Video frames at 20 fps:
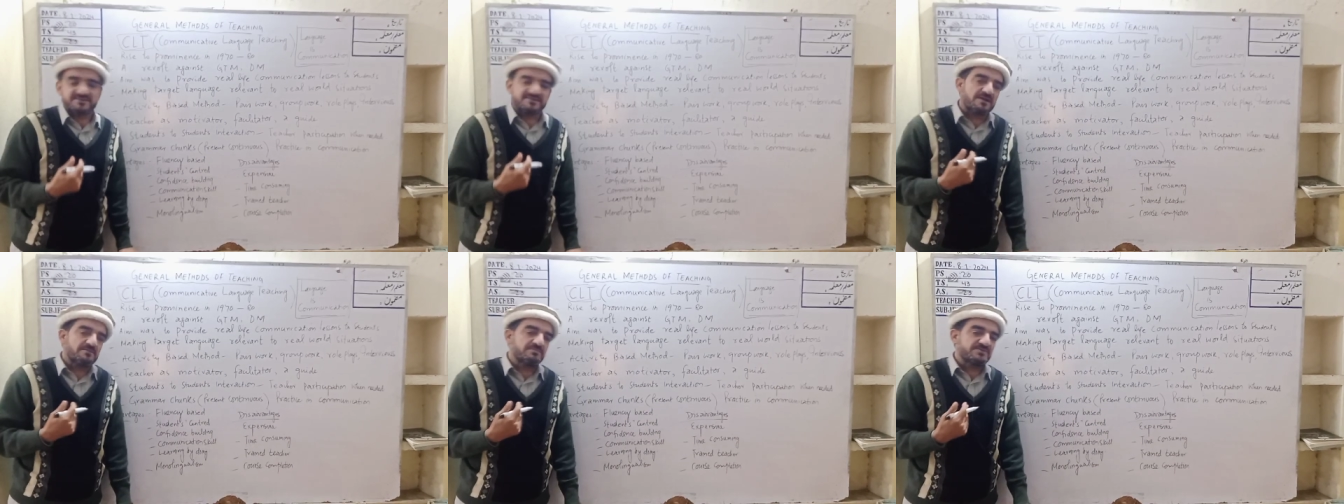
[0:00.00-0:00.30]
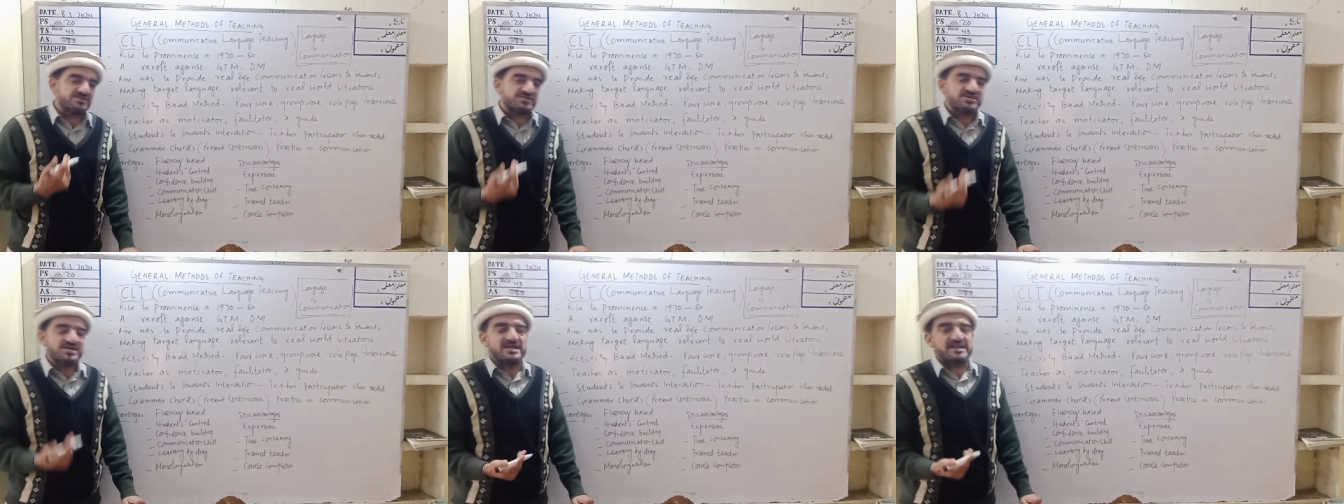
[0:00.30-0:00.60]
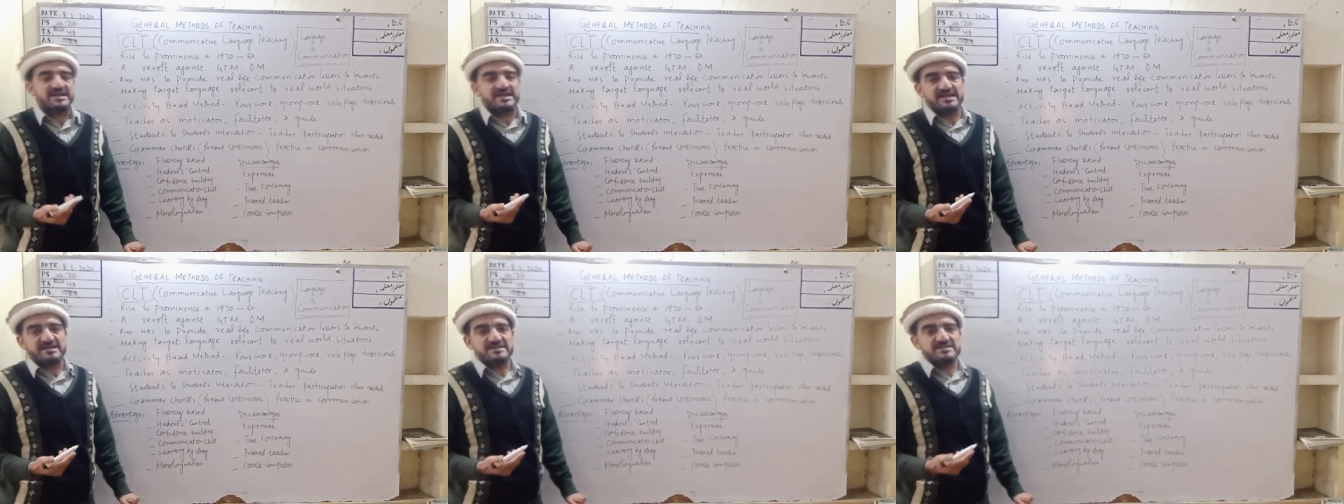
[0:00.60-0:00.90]
of
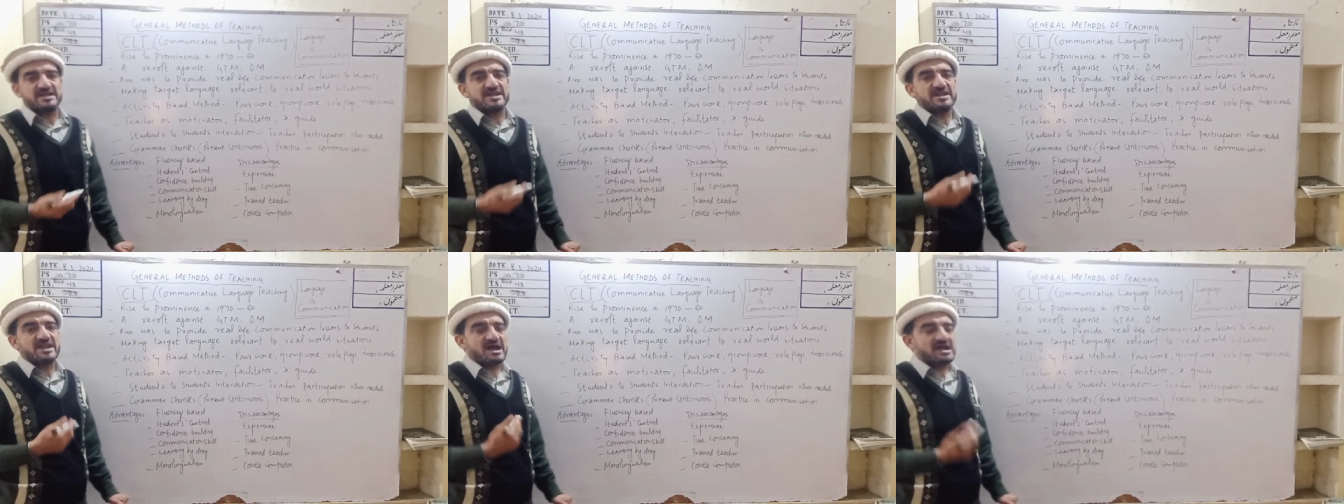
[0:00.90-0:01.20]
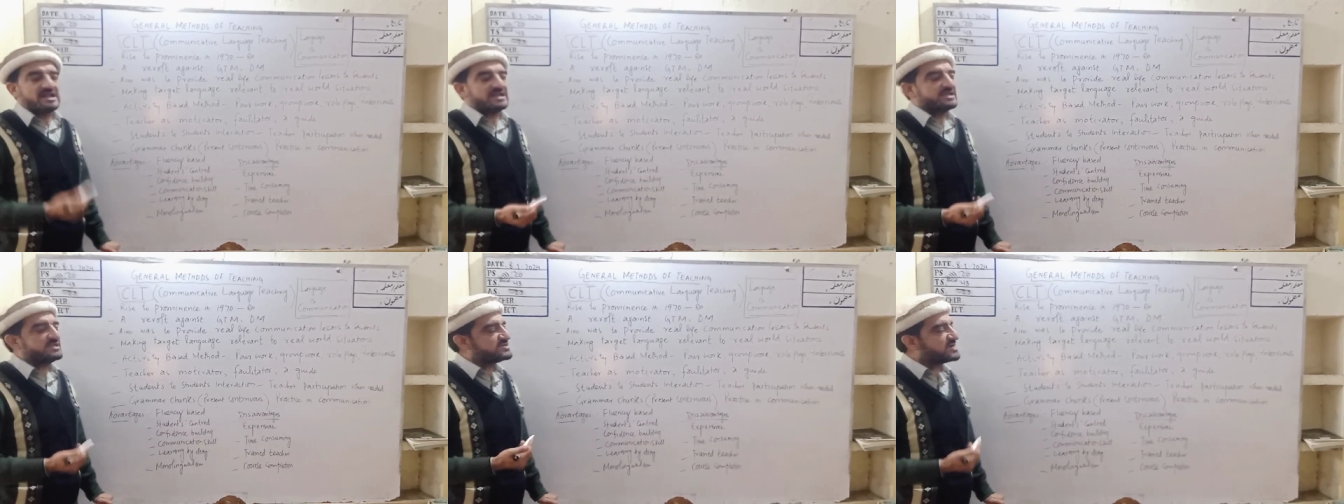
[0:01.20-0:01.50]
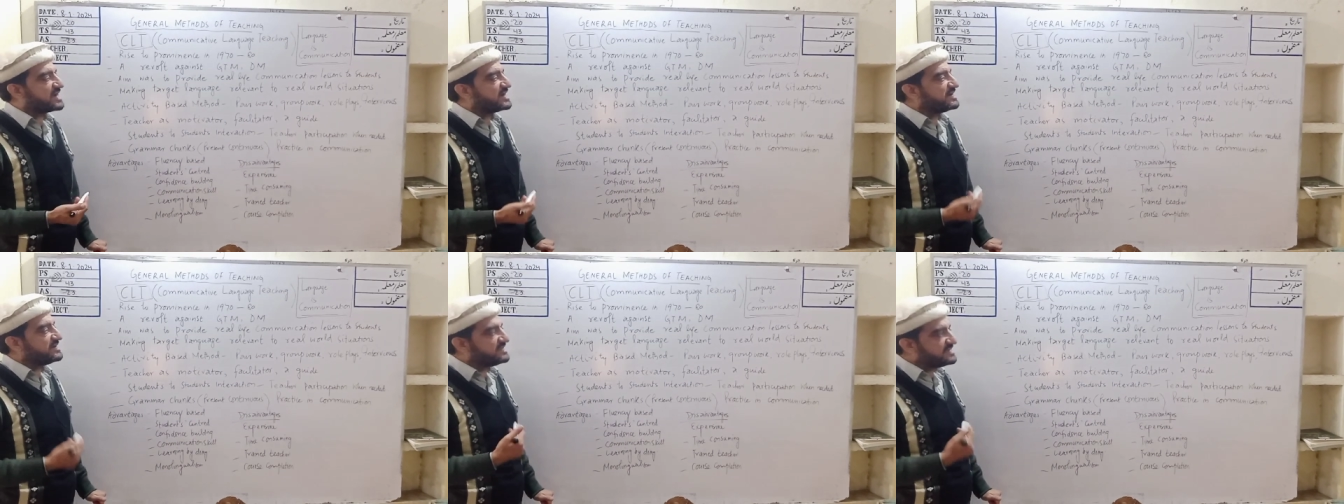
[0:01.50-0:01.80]
sharing the knowledge,
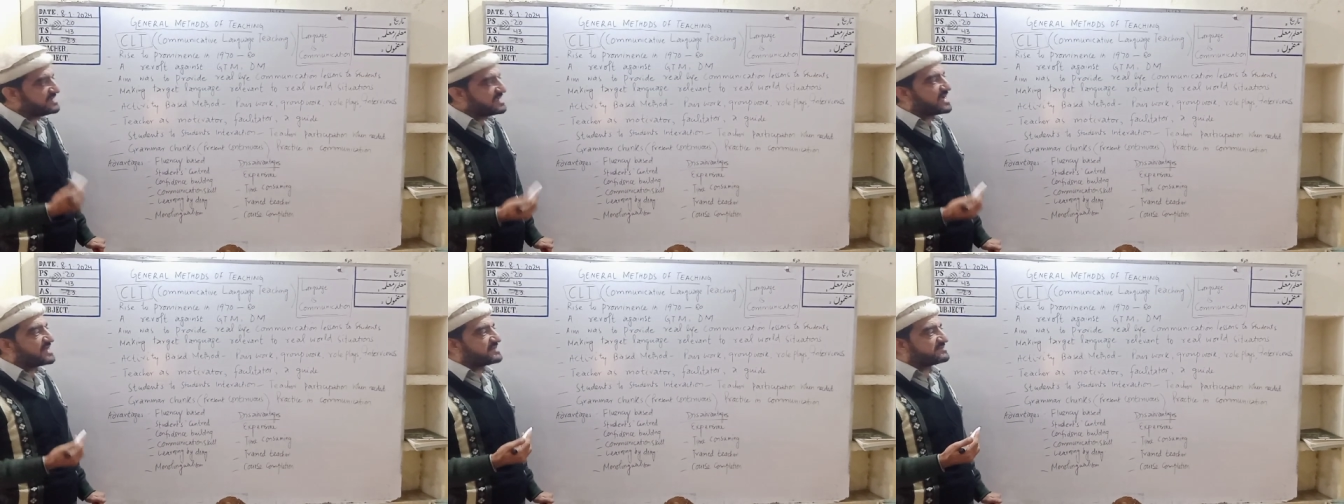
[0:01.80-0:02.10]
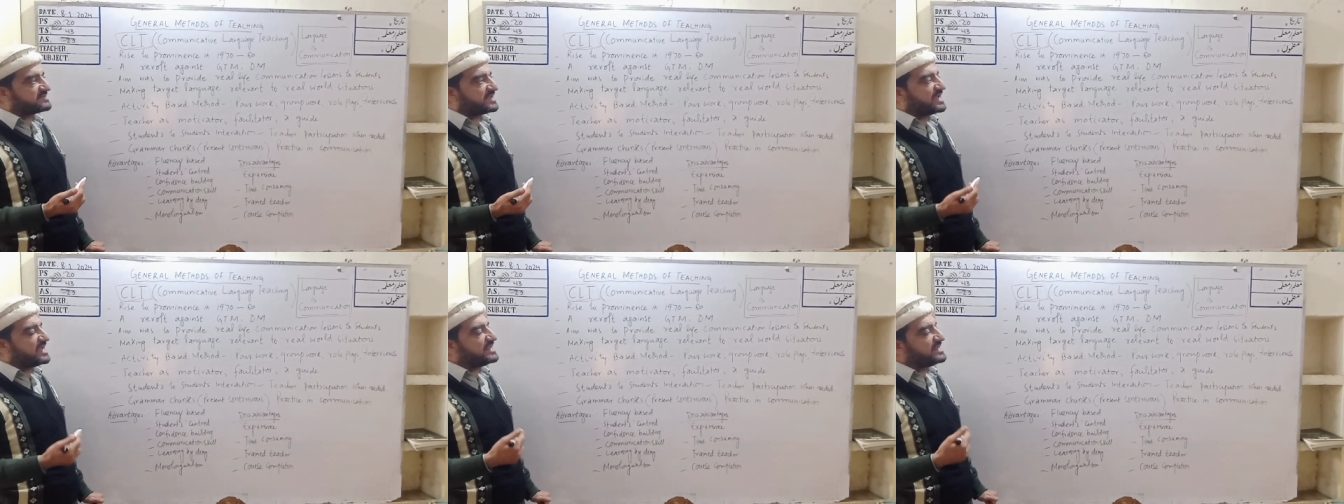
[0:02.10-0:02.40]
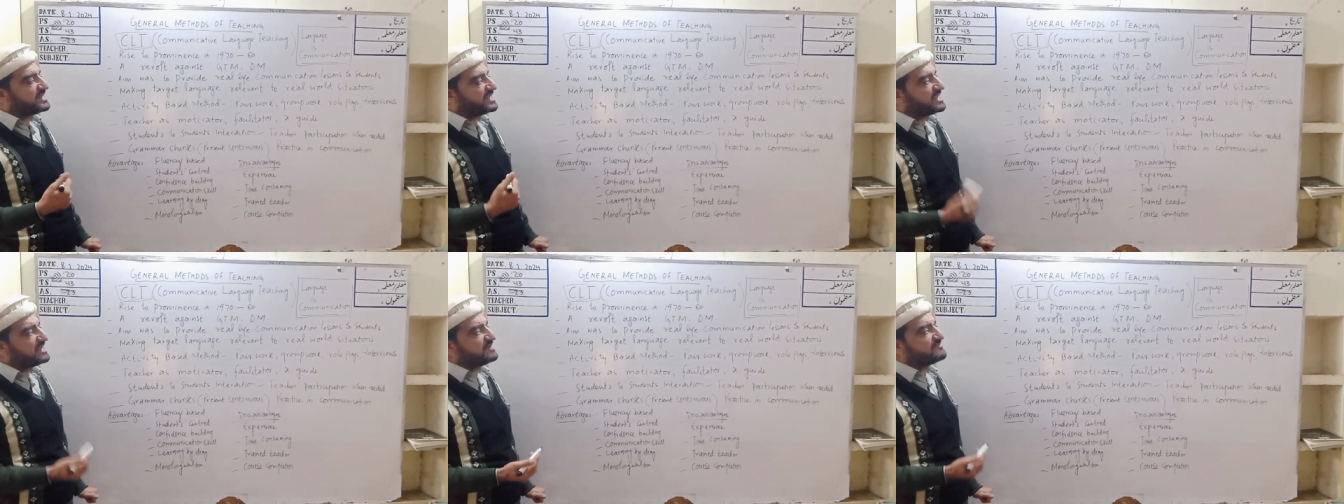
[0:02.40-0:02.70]
ideas,
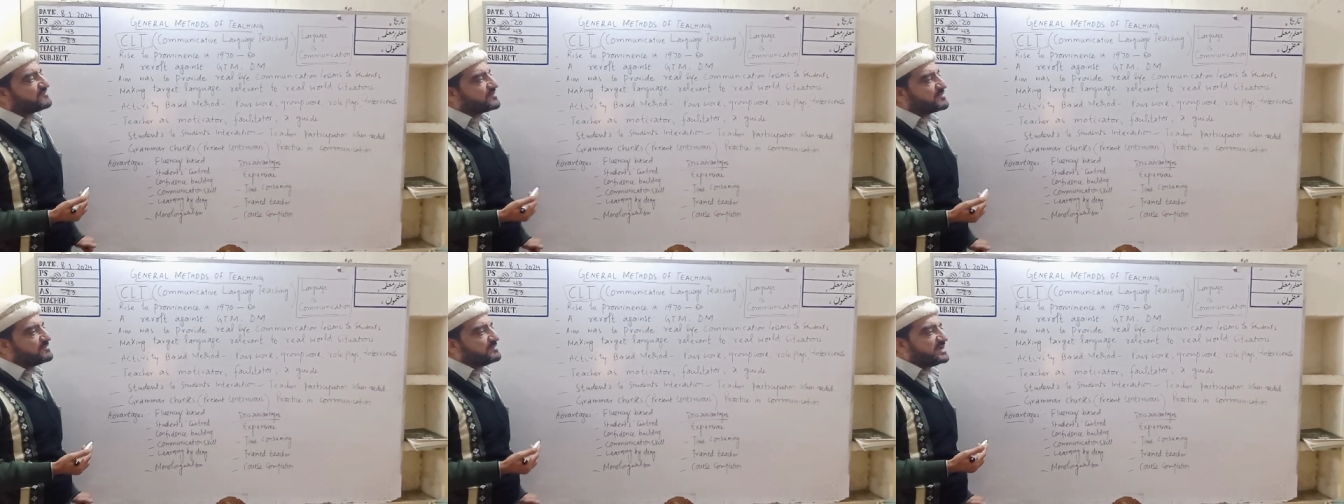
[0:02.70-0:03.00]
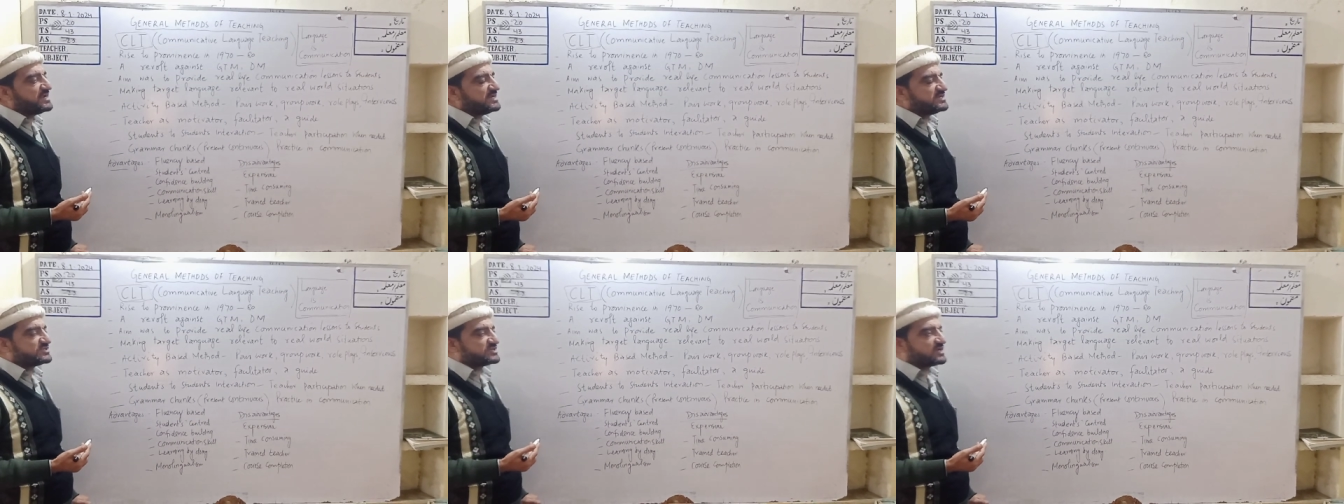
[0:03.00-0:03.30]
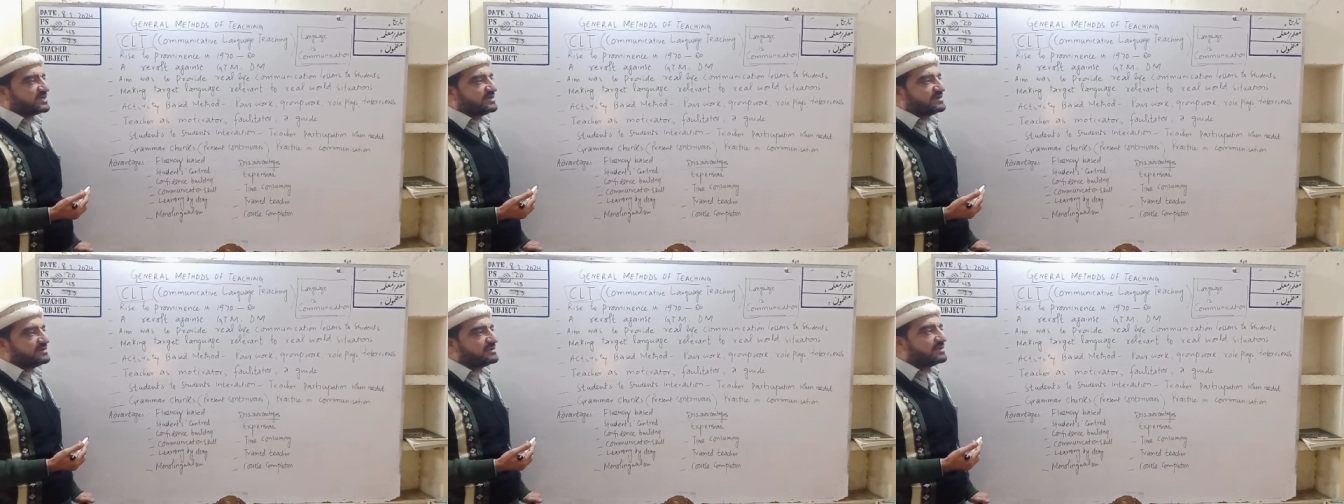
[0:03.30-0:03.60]
and
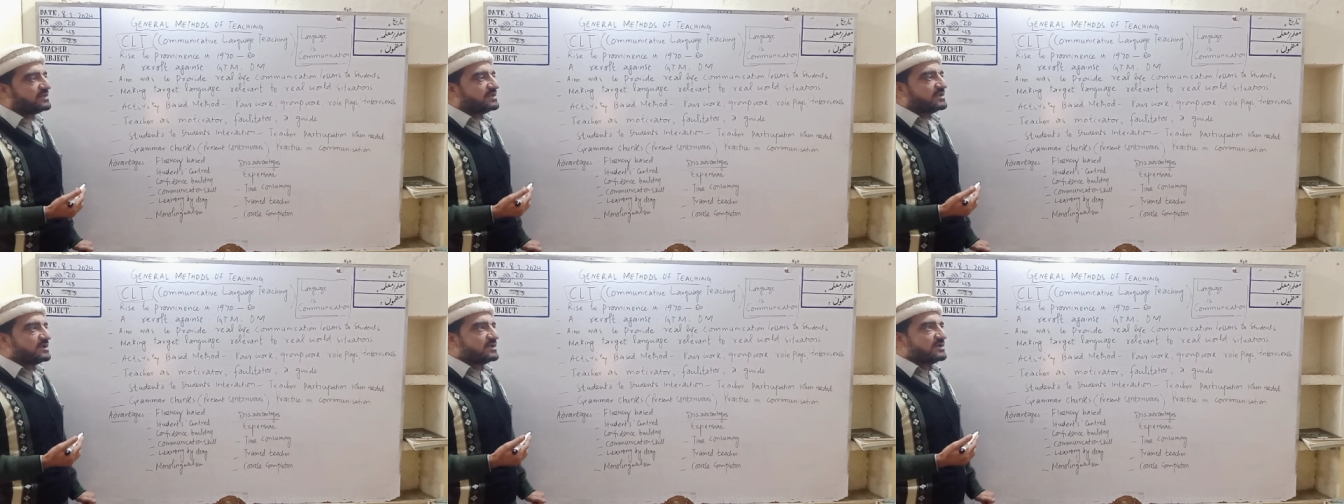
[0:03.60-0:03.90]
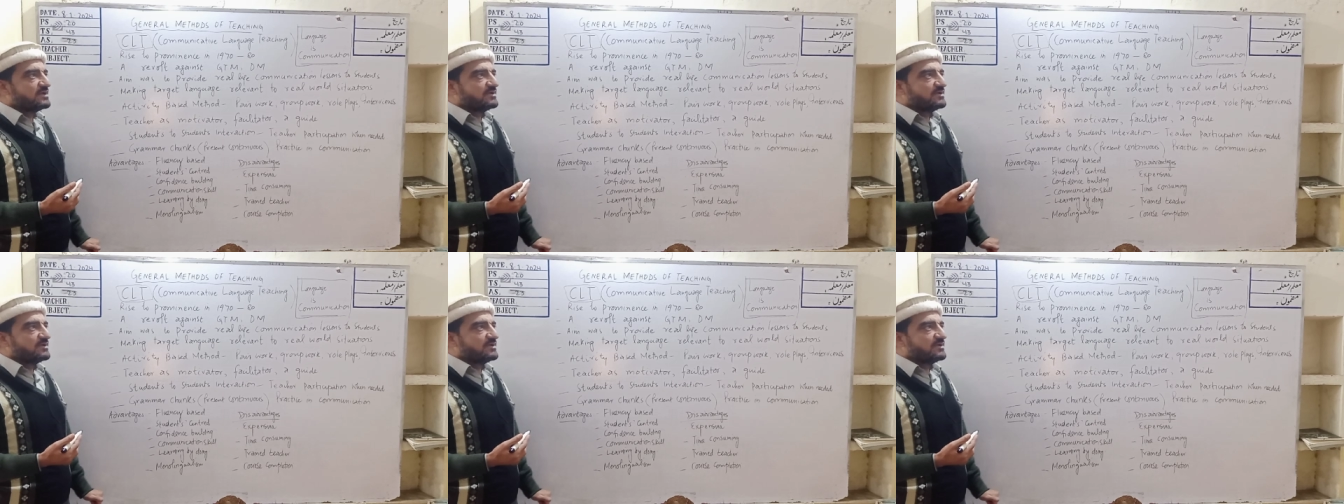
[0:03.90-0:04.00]
information